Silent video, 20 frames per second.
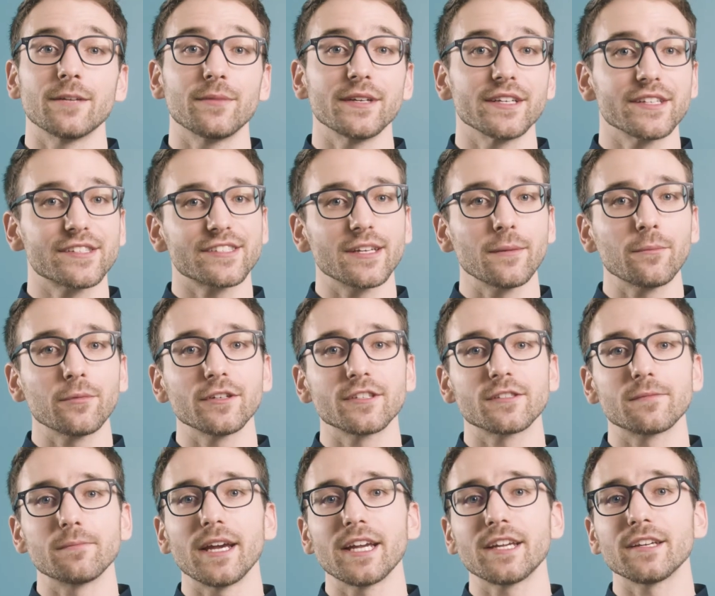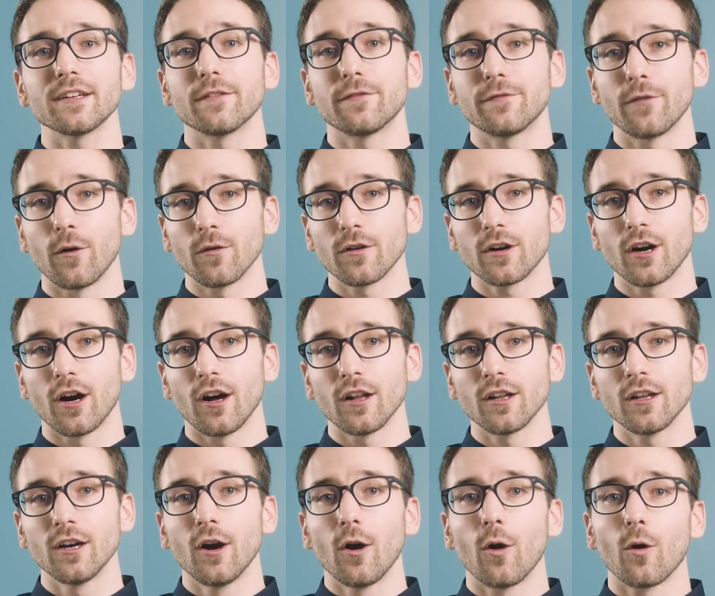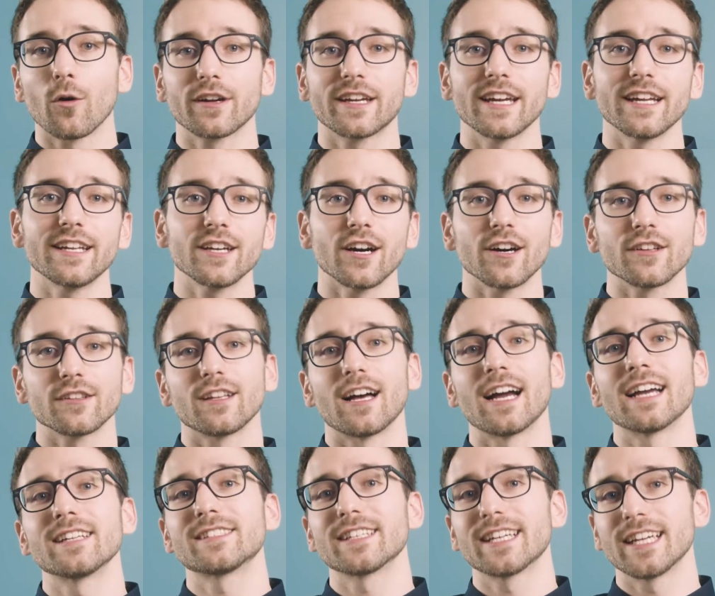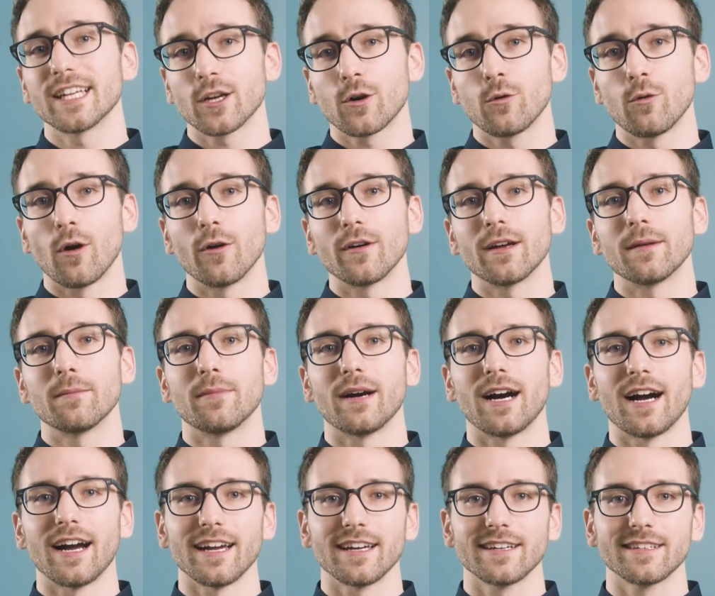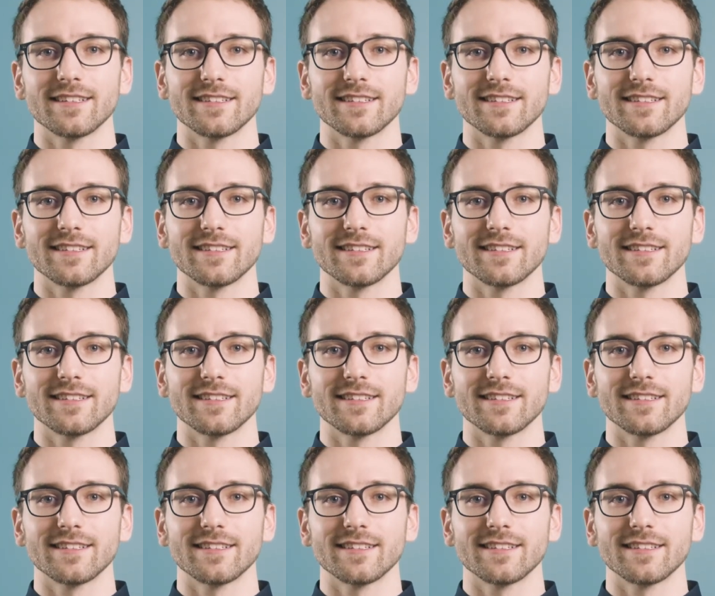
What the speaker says: be as simple as making a phone call or getting online to get a quote and buy.